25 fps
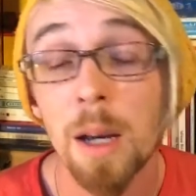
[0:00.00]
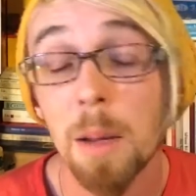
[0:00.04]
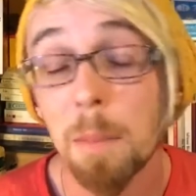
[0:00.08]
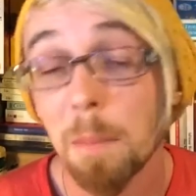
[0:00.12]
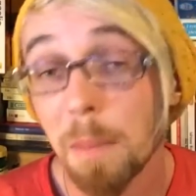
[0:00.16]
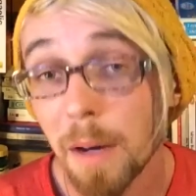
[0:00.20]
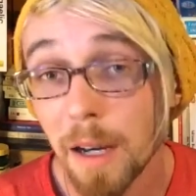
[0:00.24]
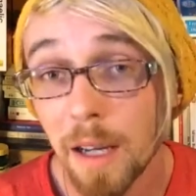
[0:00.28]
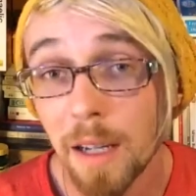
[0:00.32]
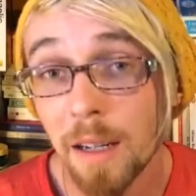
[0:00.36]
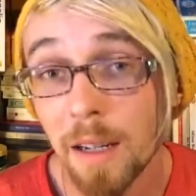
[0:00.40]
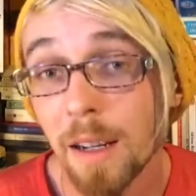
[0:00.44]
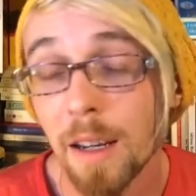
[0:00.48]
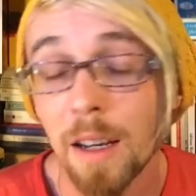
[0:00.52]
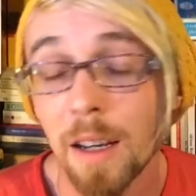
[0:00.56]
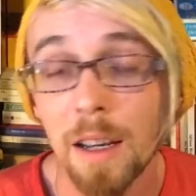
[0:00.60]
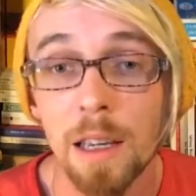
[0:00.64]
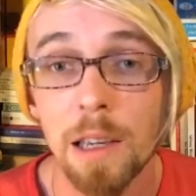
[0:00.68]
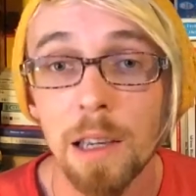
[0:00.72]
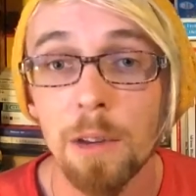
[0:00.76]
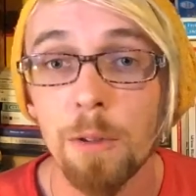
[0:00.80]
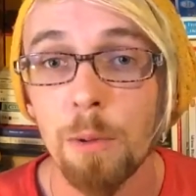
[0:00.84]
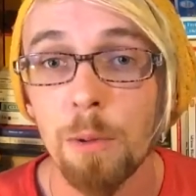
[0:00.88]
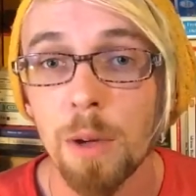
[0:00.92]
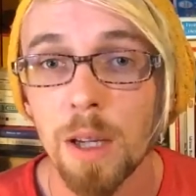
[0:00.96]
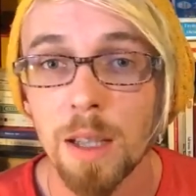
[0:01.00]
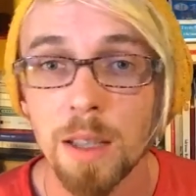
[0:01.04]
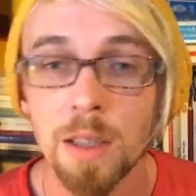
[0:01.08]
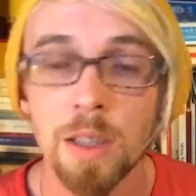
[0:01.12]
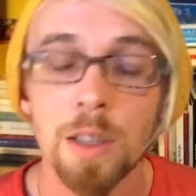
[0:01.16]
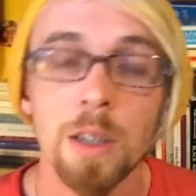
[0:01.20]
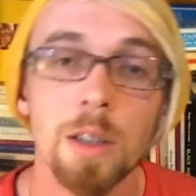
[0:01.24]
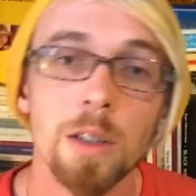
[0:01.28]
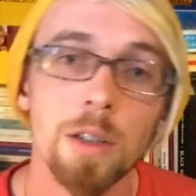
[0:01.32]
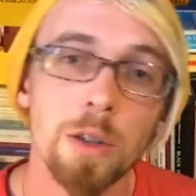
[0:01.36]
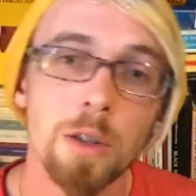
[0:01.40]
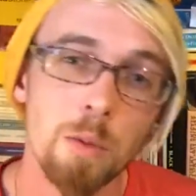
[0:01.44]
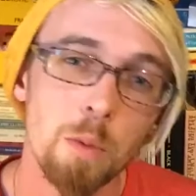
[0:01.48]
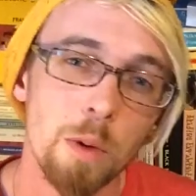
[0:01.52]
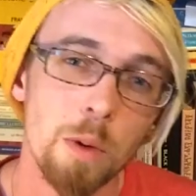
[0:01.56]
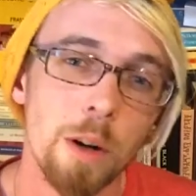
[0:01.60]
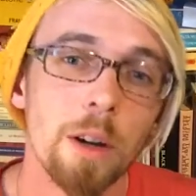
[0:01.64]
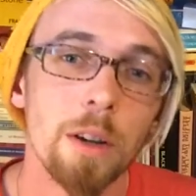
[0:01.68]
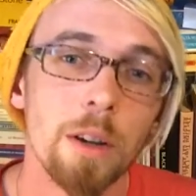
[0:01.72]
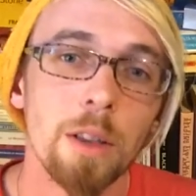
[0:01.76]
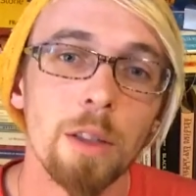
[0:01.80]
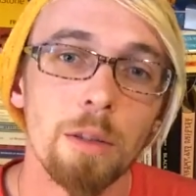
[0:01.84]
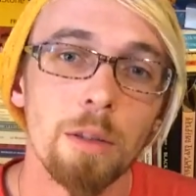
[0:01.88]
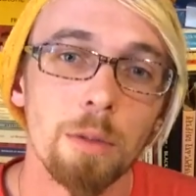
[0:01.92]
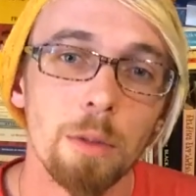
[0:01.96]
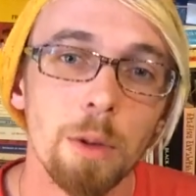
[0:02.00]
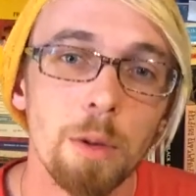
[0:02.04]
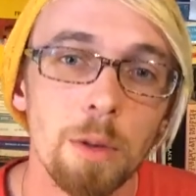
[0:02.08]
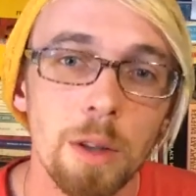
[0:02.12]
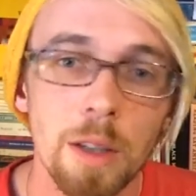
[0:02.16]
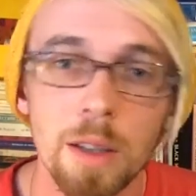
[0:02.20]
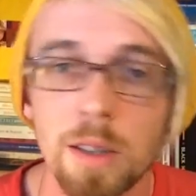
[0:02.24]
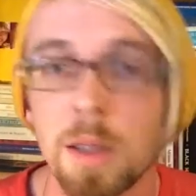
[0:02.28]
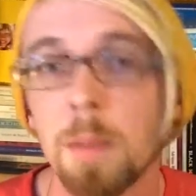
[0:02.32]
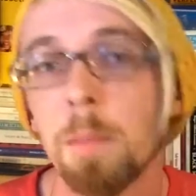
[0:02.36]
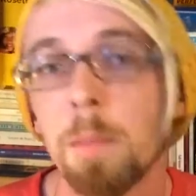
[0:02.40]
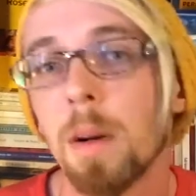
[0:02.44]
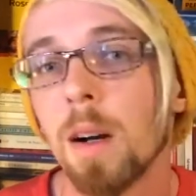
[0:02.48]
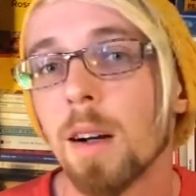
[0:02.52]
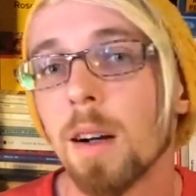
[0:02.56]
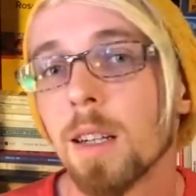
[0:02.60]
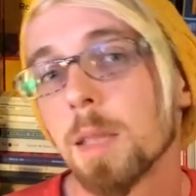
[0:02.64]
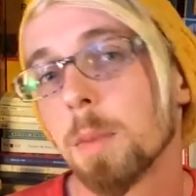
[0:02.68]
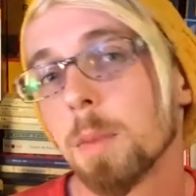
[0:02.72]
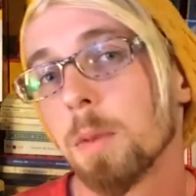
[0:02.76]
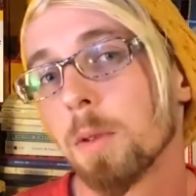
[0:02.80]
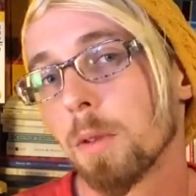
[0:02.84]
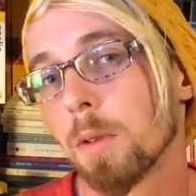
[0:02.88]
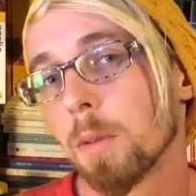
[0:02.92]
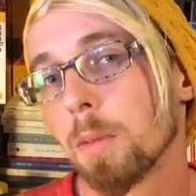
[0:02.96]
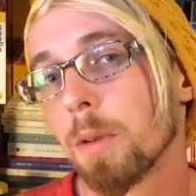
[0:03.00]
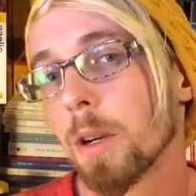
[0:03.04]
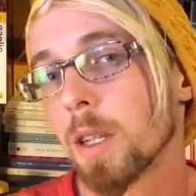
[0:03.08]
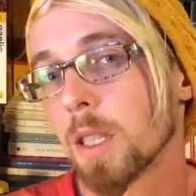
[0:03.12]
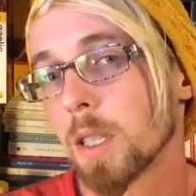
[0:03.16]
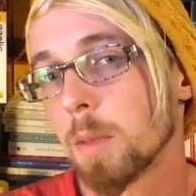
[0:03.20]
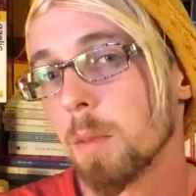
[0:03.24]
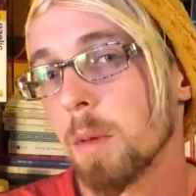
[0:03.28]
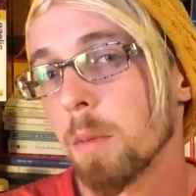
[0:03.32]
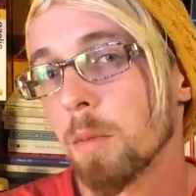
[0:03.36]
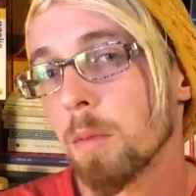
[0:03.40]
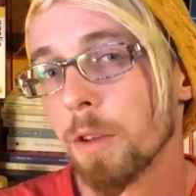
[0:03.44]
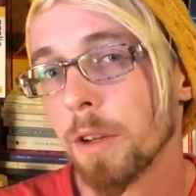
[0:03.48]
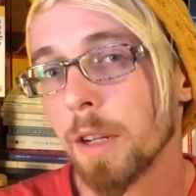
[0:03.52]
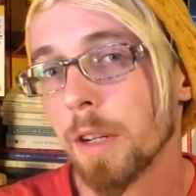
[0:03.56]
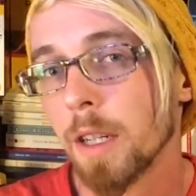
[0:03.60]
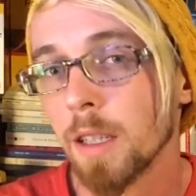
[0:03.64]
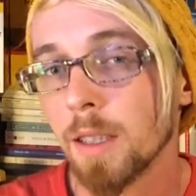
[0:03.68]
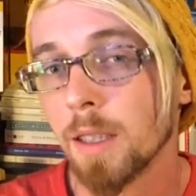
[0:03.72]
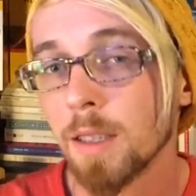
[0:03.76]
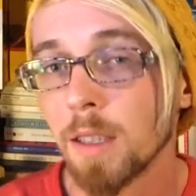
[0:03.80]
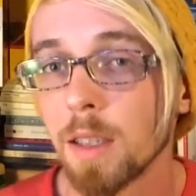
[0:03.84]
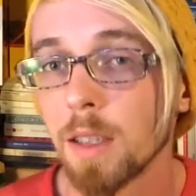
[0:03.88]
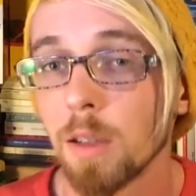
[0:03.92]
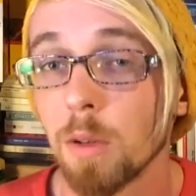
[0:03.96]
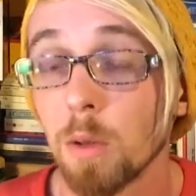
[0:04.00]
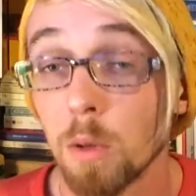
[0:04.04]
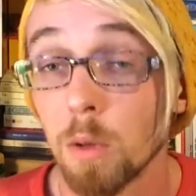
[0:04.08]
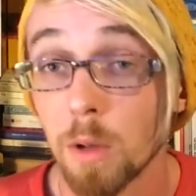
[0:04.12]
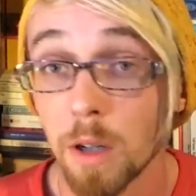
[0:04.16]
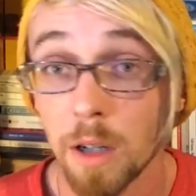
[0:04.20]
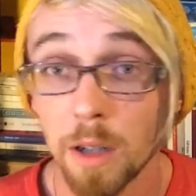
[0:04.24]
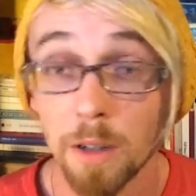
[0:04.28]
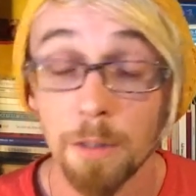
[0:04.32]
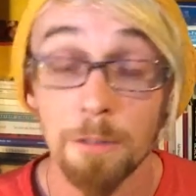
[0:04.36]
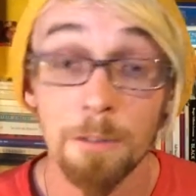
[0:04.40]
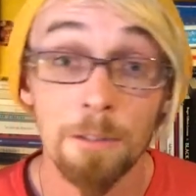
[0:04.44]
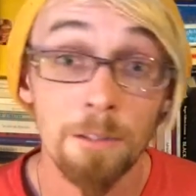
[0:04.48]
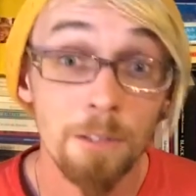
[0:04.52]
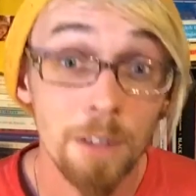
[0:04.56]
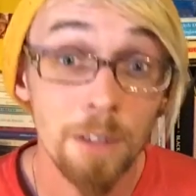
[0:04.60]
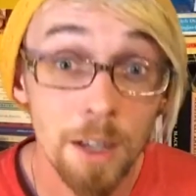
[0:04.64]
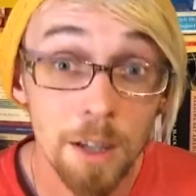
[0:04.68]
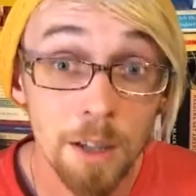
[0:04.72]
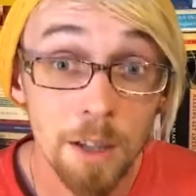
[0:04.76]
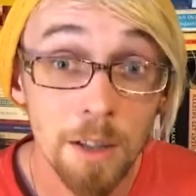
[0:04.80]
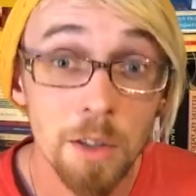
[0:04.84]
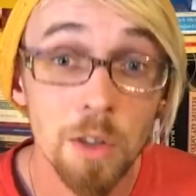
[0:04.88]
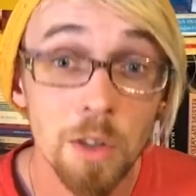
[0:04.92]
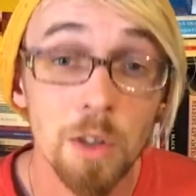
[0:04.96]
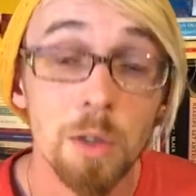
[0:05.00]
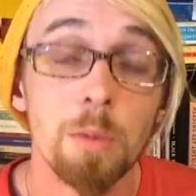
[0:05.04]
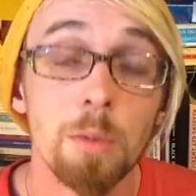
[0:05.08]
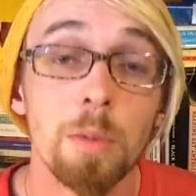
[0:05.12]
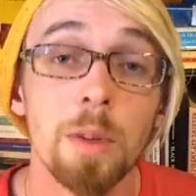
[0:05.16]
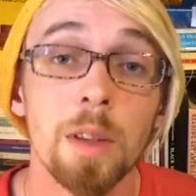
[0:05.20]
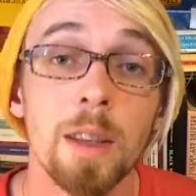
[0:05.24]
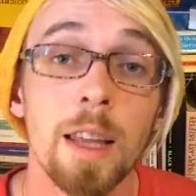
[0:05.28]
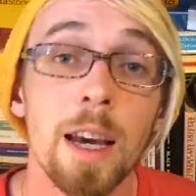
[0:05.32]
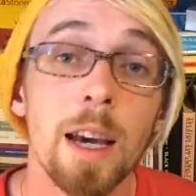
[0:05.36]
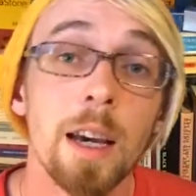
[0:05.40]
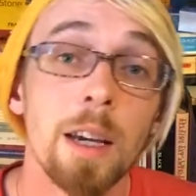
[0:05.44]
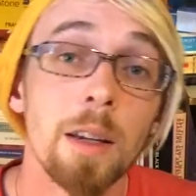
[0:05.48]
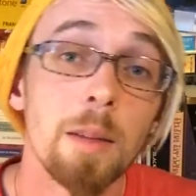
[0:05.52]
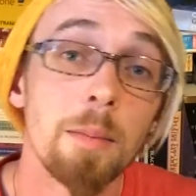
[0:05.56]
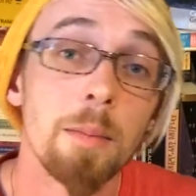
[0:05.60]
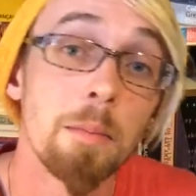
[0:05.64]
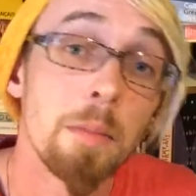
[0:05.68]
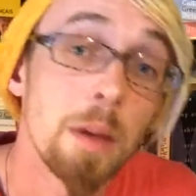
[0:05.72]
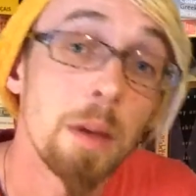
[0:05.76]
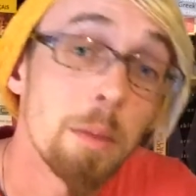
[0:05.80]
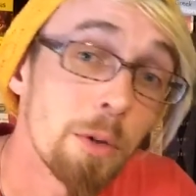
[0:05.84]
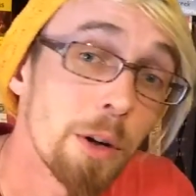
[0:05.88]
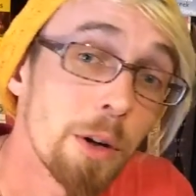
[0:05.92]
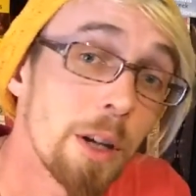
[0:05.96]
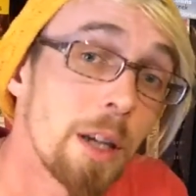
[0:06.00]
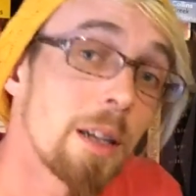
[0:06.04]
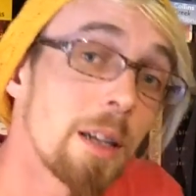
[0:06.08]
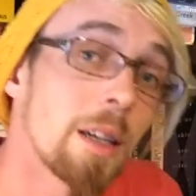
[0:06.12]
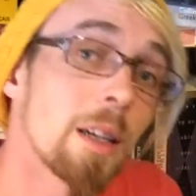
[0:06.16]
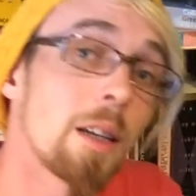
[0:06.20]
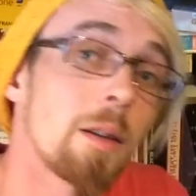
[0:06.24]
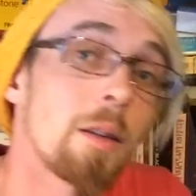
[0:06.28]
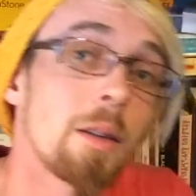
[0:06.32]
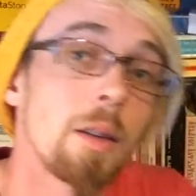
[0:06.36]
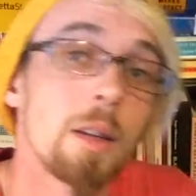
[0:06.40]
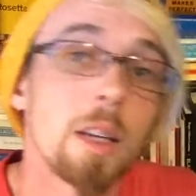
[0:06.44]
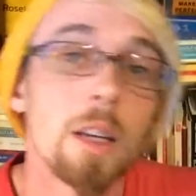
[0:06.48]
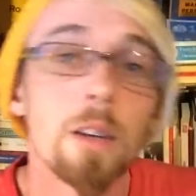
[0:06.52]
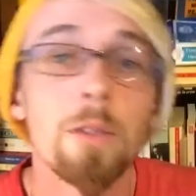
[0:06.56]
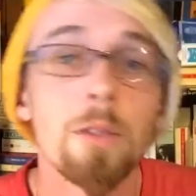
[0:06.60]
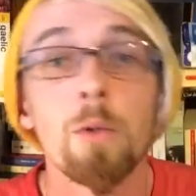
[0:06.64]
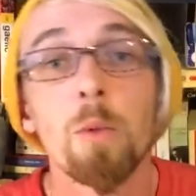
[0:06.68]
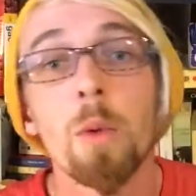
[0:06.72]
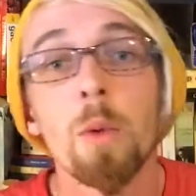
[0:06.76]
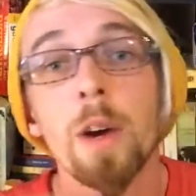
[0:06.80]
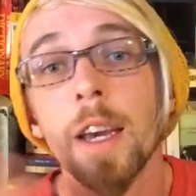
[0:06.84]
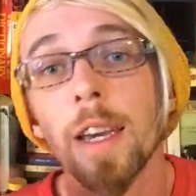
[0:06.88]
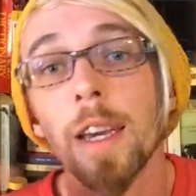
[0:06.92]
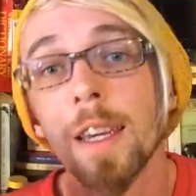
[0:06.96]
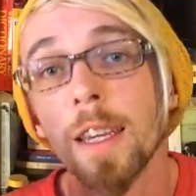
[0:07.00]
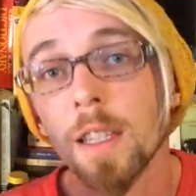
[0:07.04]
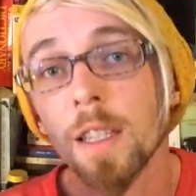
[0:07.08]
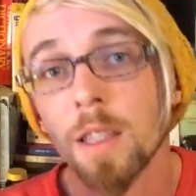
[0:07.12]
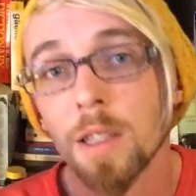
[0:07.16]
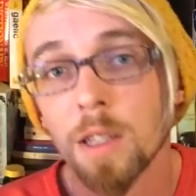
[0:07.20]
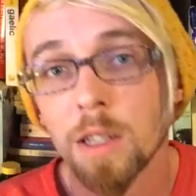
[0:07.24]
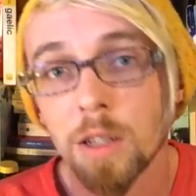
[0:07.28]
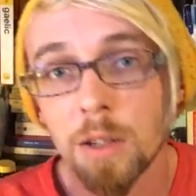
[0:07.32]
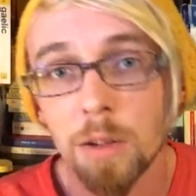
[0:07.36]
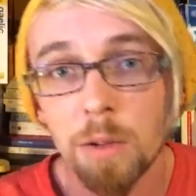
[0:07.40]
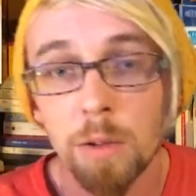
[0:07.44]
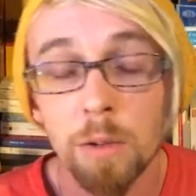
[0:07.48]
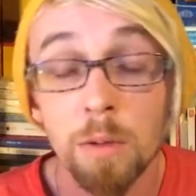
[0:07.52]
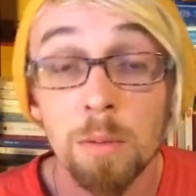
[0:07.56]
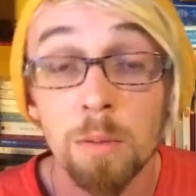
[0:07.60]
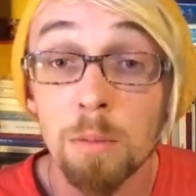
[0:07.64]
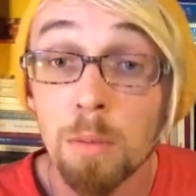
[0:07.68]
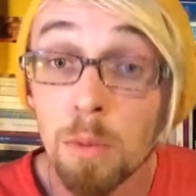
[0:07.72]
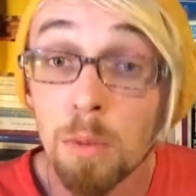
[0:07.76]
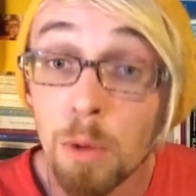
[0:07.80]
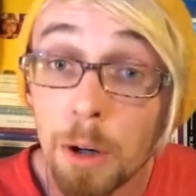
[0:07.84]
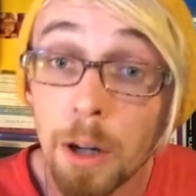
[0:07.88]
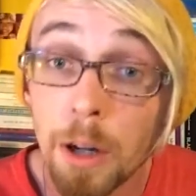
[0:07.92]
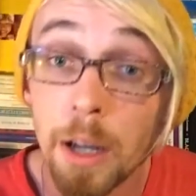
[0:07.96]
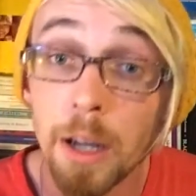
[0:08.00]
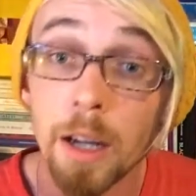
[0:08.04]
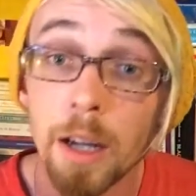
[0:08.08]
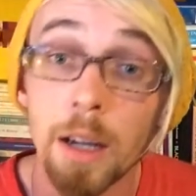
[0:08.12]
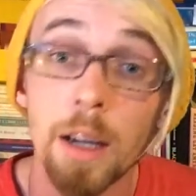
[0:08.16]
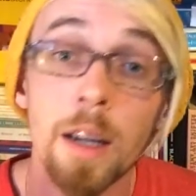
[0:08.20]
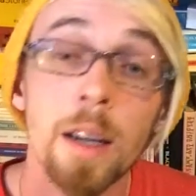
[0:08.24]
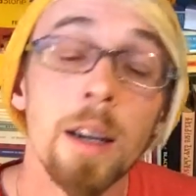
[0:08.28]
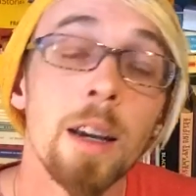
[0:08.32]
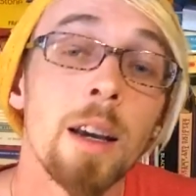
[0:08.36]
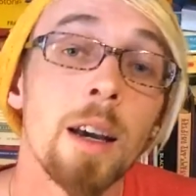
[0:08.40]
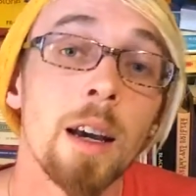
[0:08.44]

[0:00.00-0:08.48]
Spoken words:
But if we can start to work through these impossible repressed memories or fears, that memory can give way into mourning.